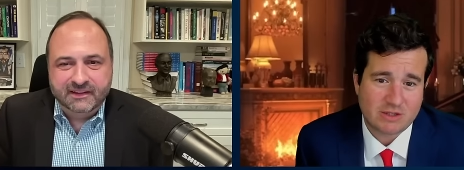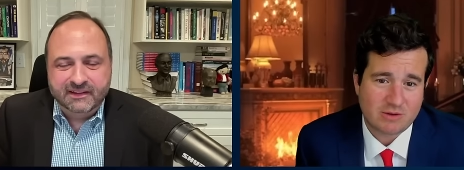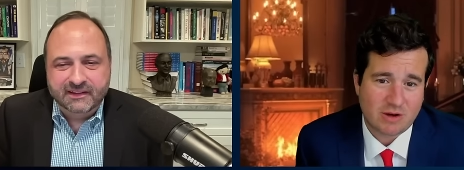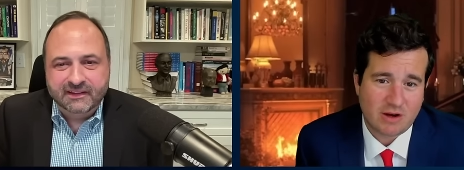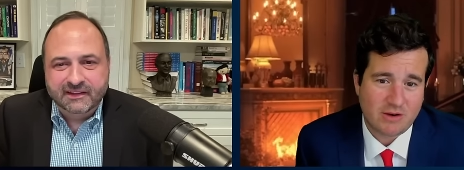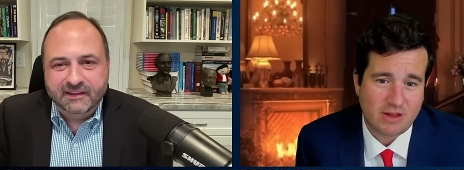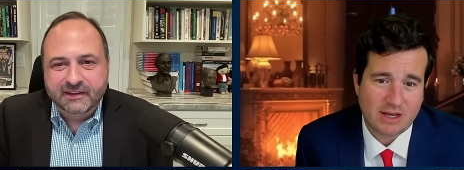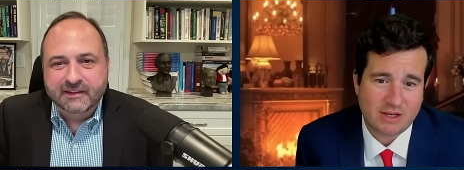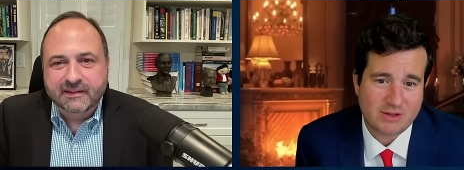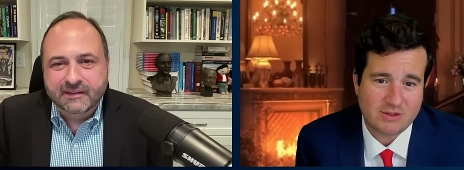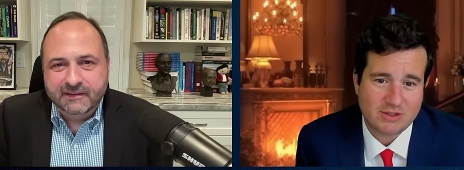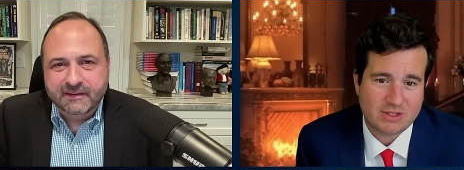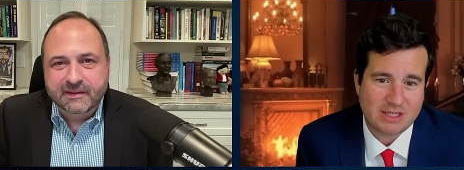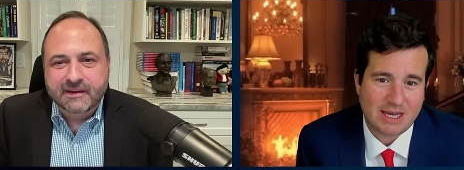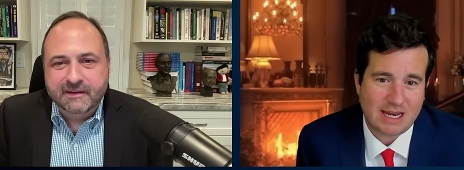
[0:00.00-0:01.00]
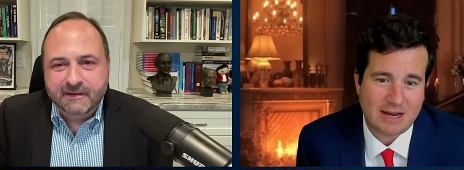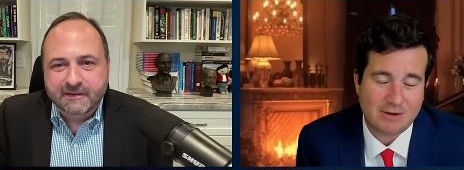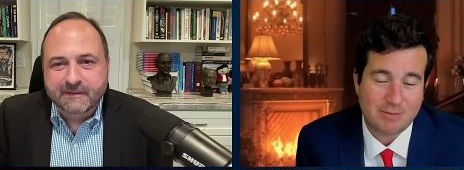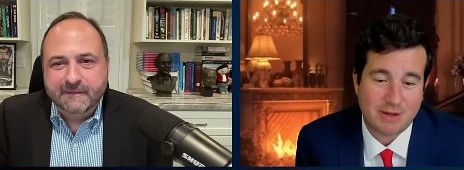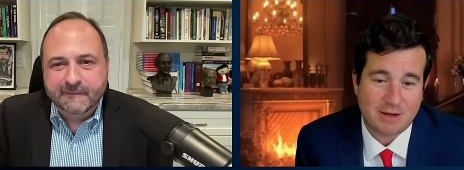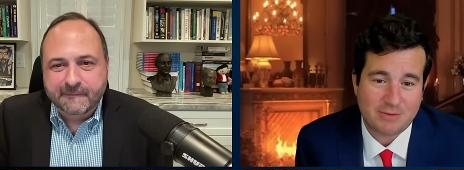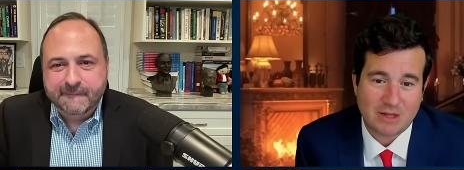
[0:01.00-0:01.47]
Speaker 1: in a row, like you just yeah. said,
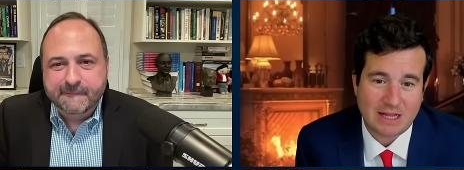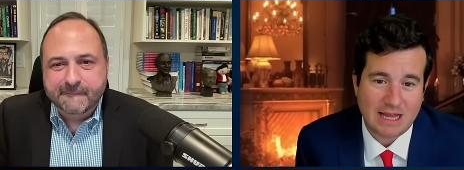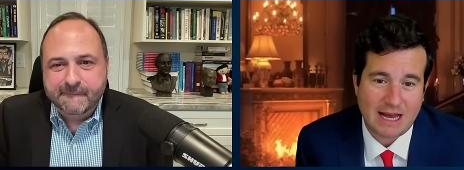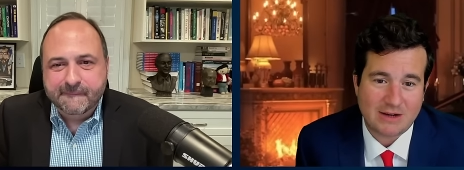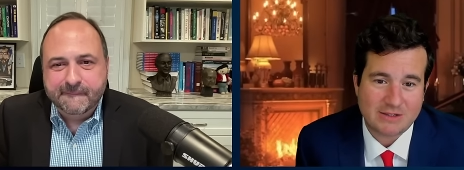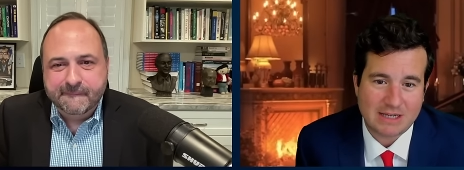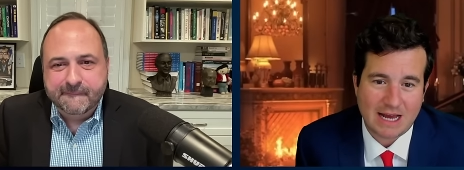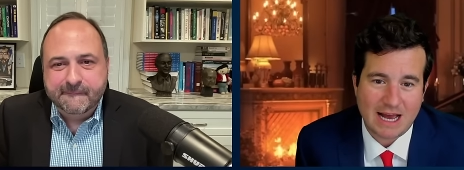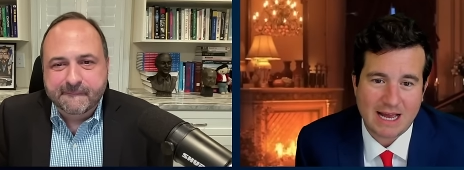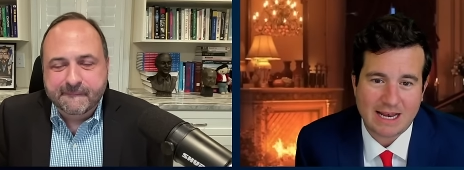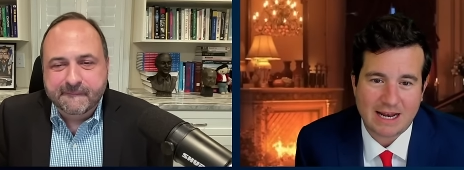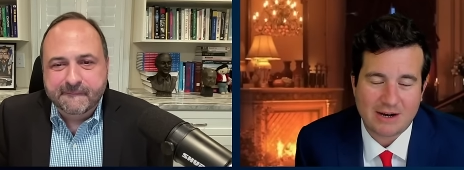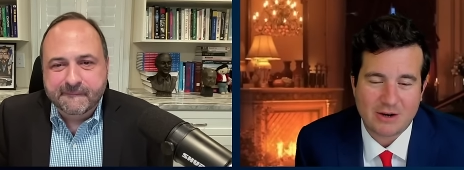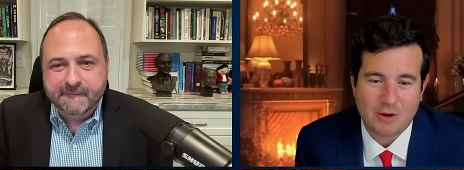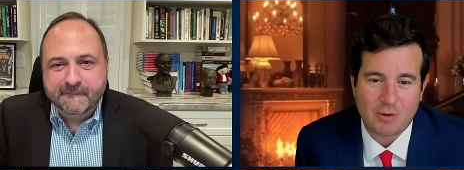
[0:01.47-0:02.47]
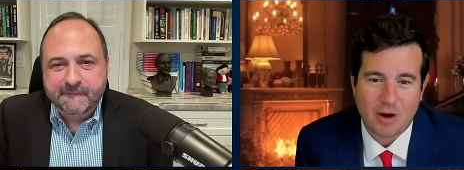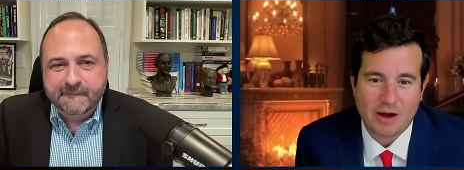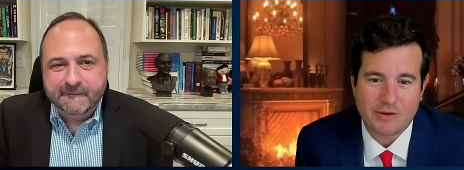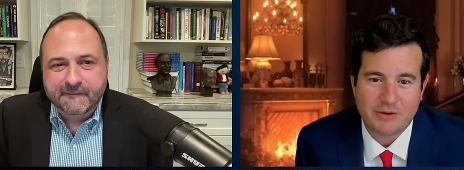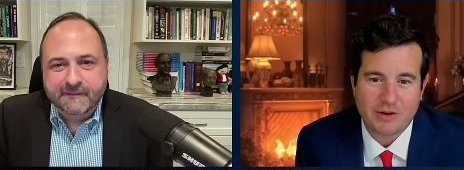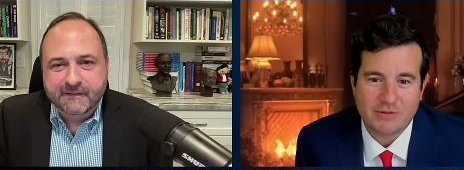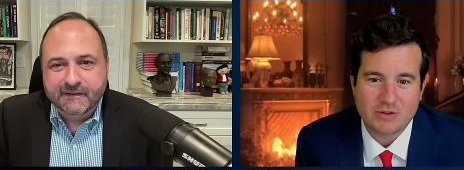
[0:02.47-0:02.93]
I'd be on cloud nine. I don't know
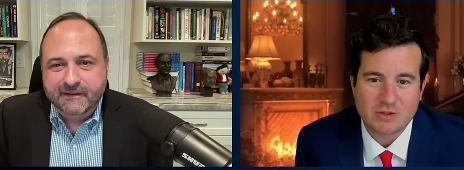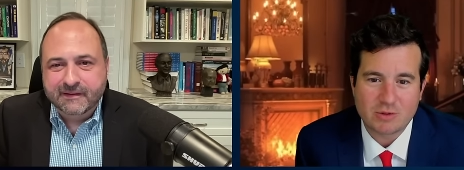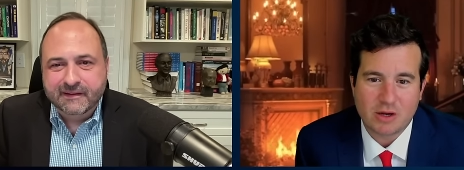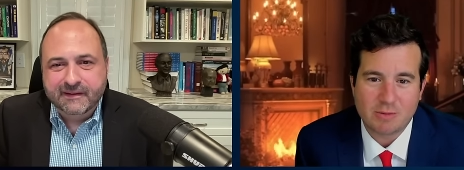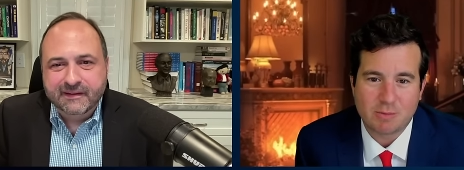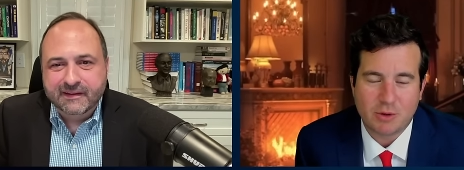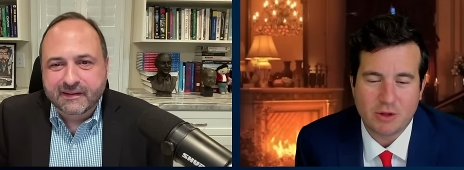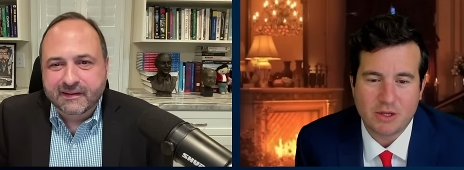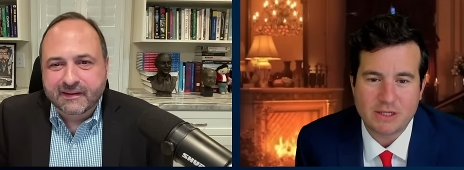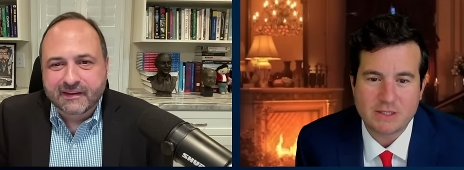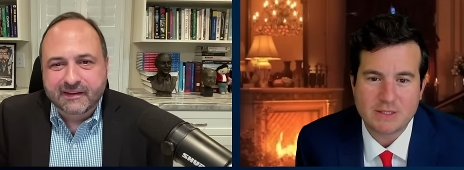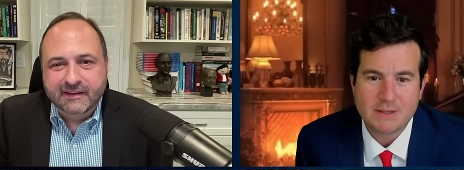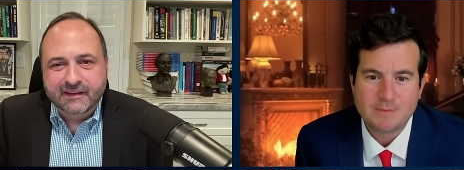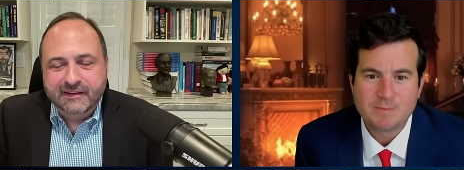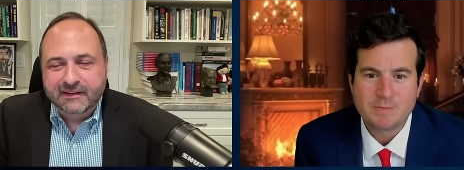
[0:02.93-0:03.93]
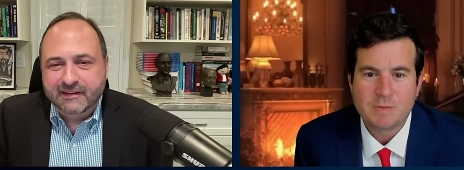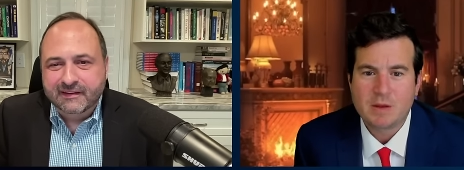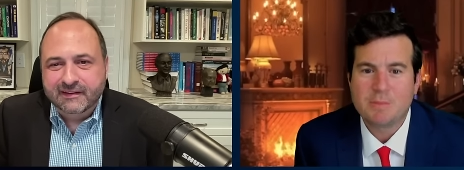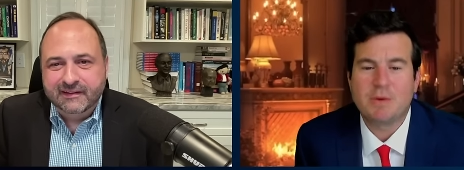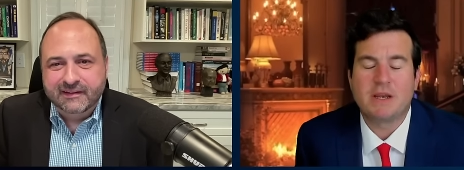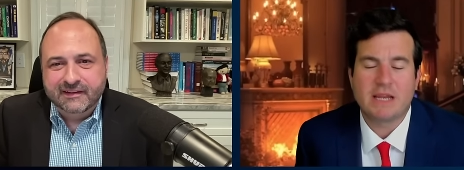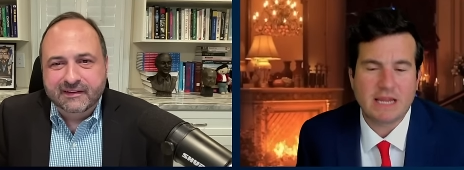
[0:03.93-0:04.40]
why you're even sweating bullets,
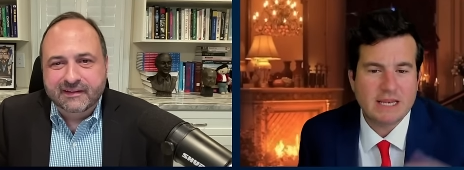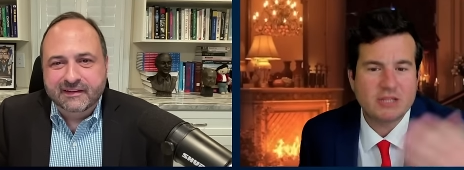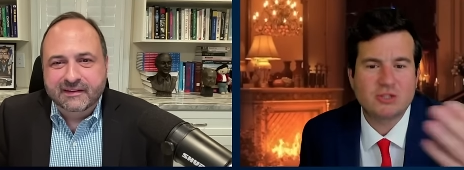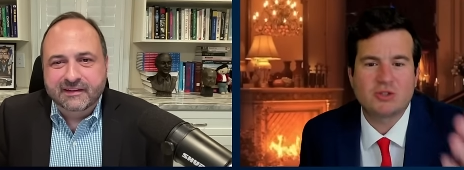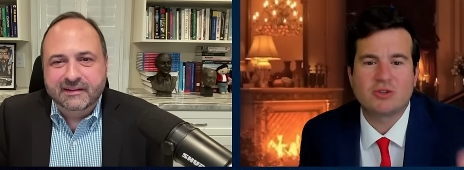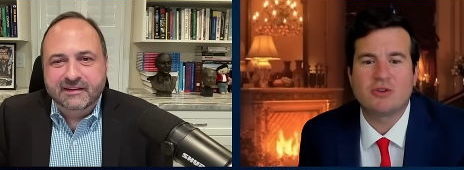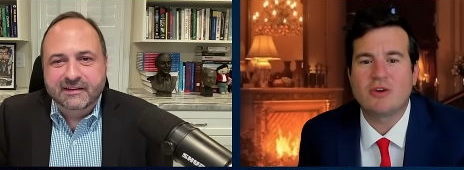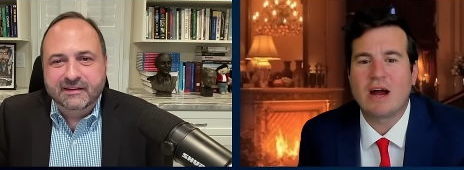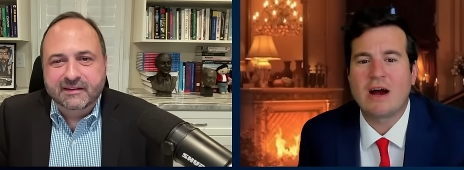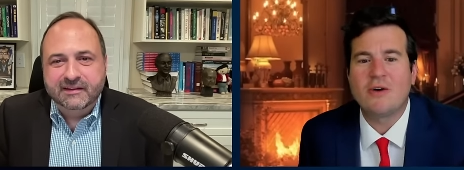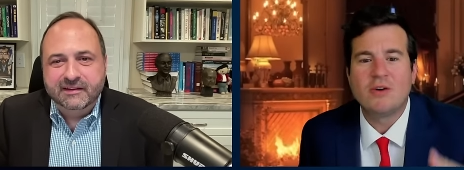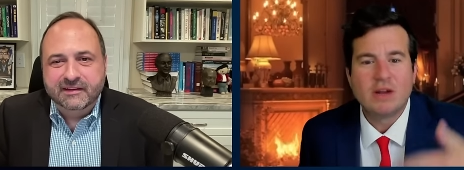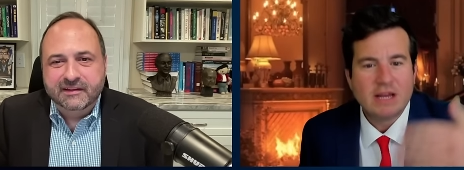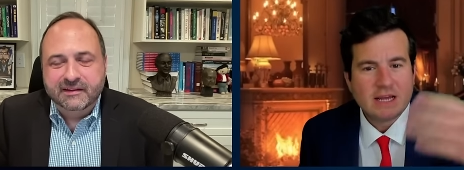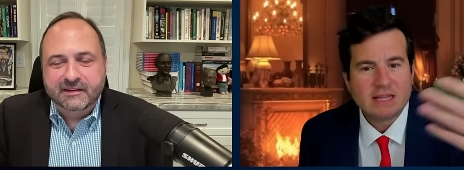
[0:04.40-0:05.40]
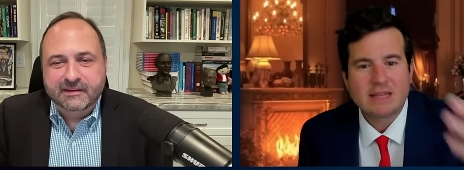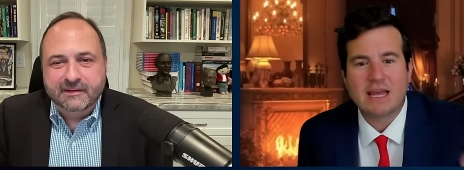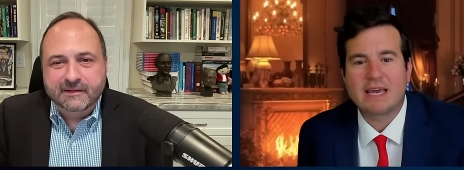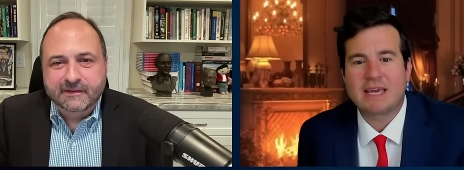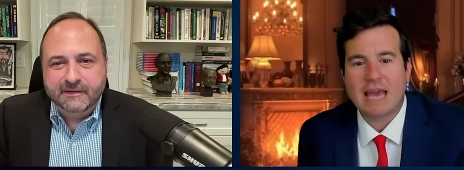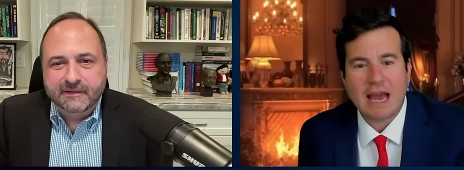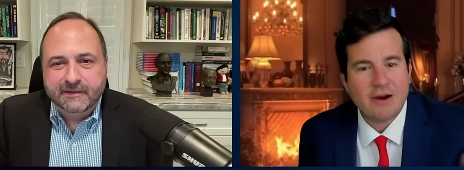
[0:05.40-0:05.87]
but it, it is true how
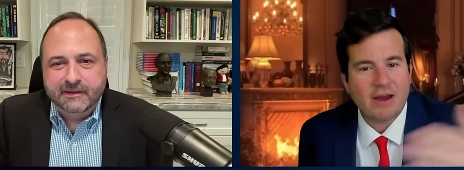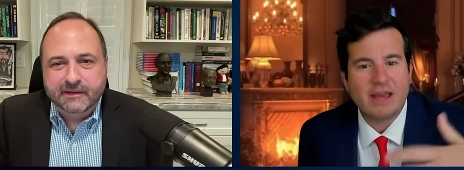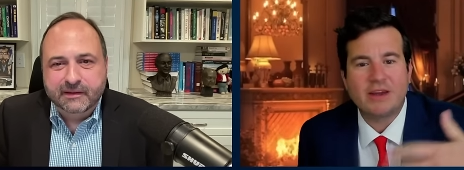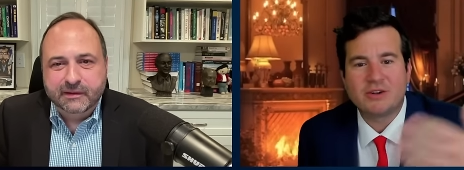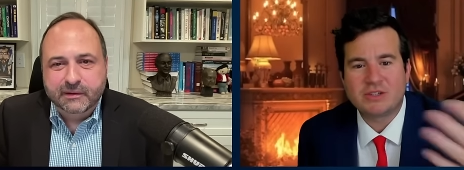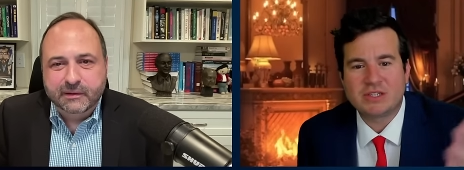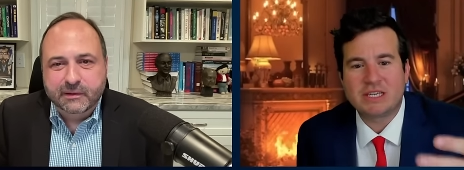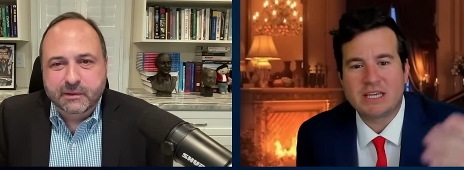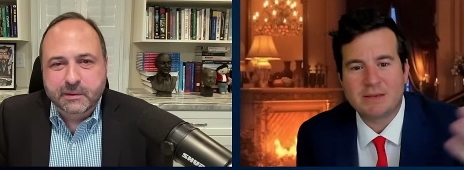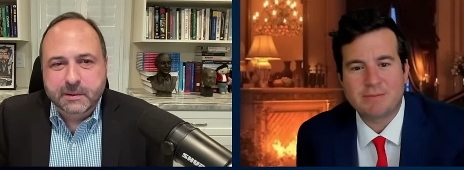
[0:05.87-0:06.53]
like how AOC